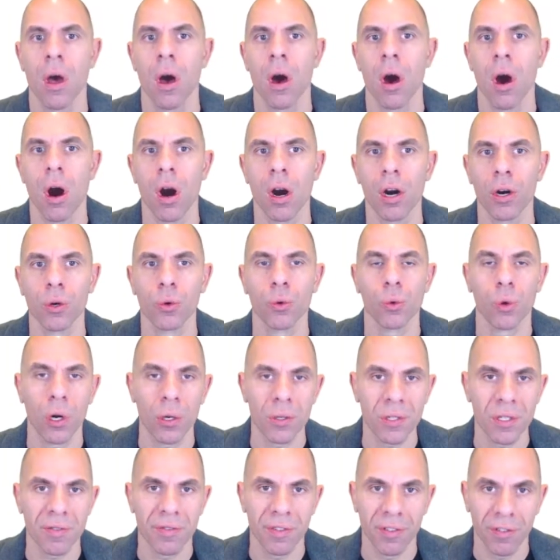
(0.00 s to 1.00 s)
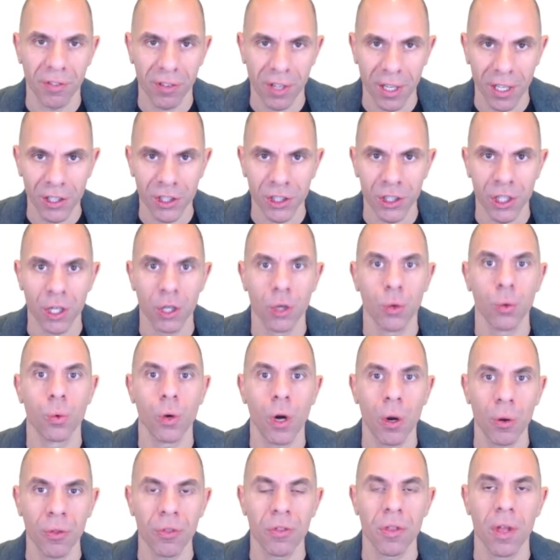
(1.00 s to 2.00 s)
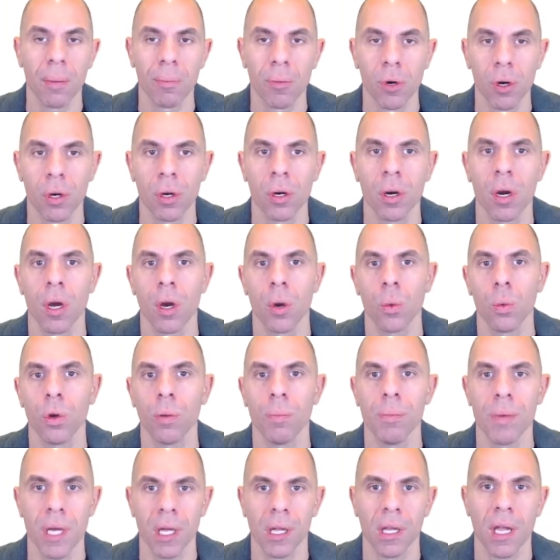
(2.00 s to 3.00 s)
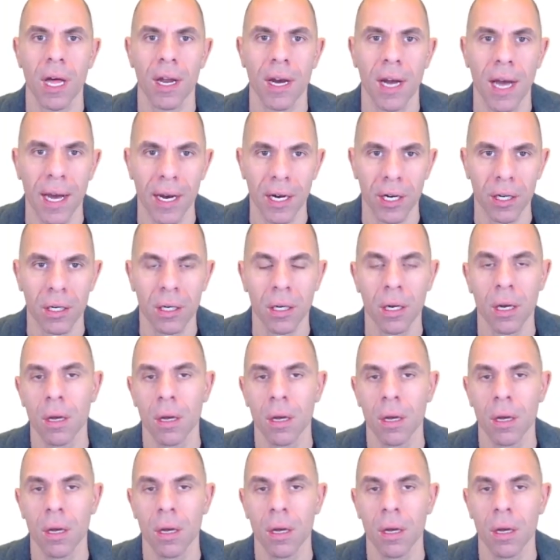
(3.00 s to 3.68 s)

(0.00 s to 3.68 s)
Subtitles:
our gross of inflation growth number will be a lot higher.